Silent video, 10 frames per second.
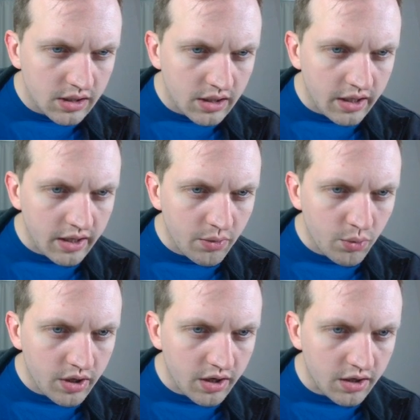I think what
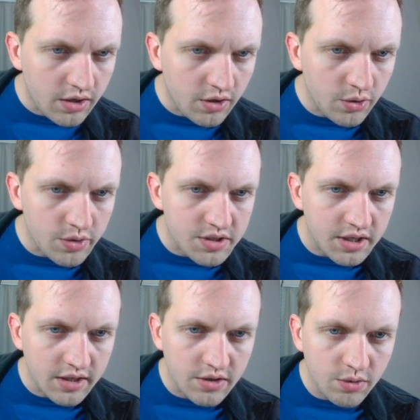I could do is like do
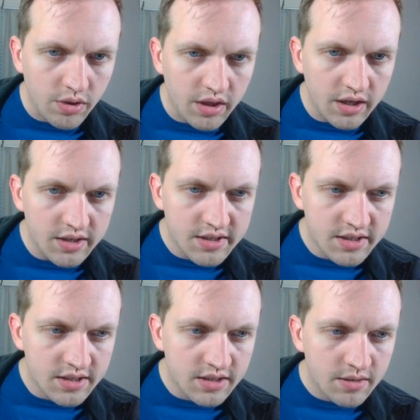this,
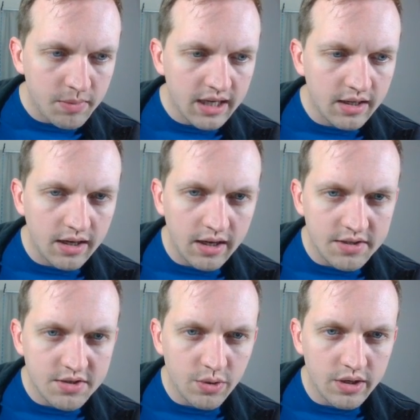make it
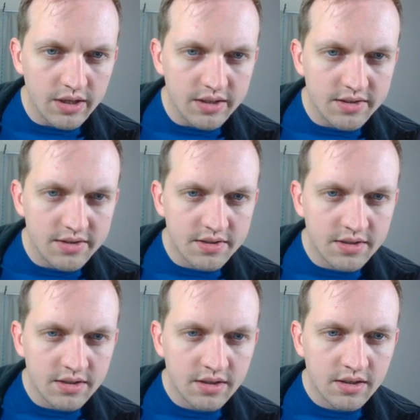so that it
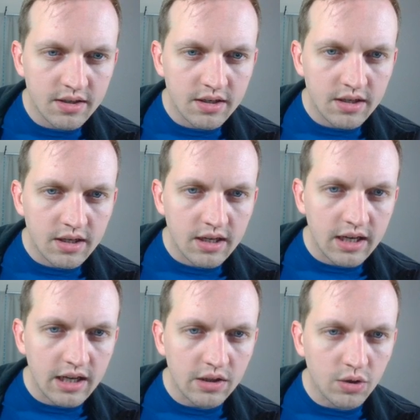
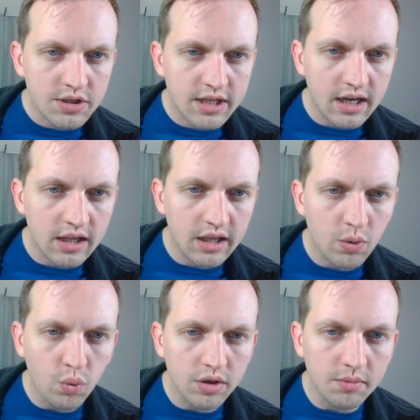looks kind of like
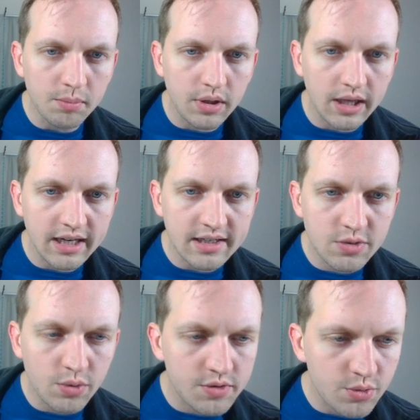wooden planks,
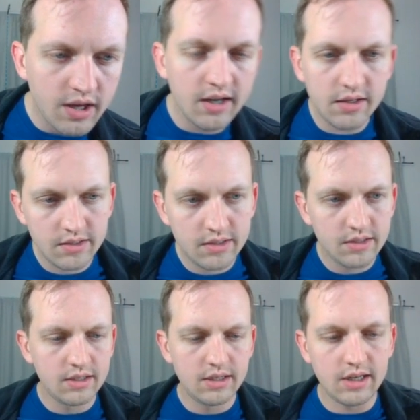sort of, kind of.
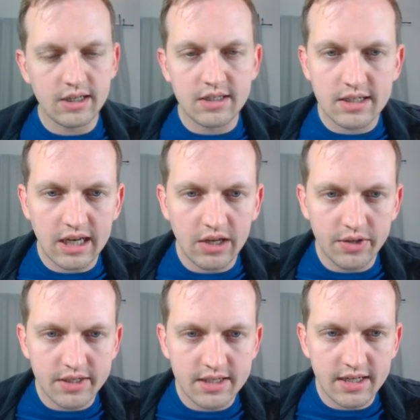I can scale
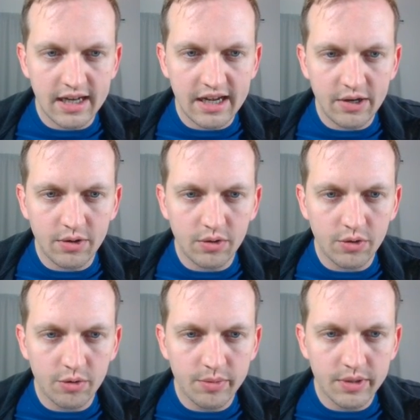this down a little
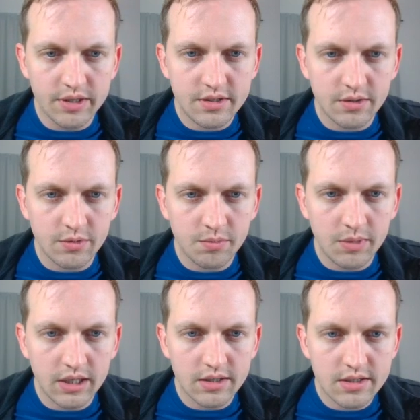bit too, make
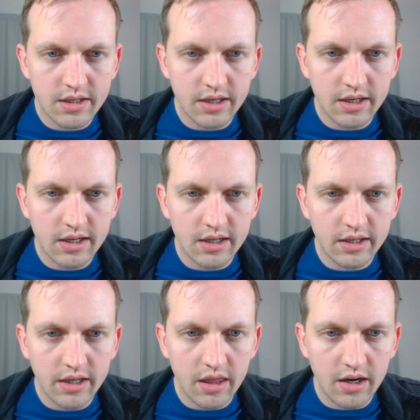this like kind of like
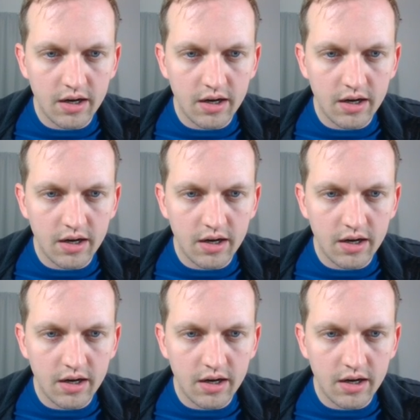there.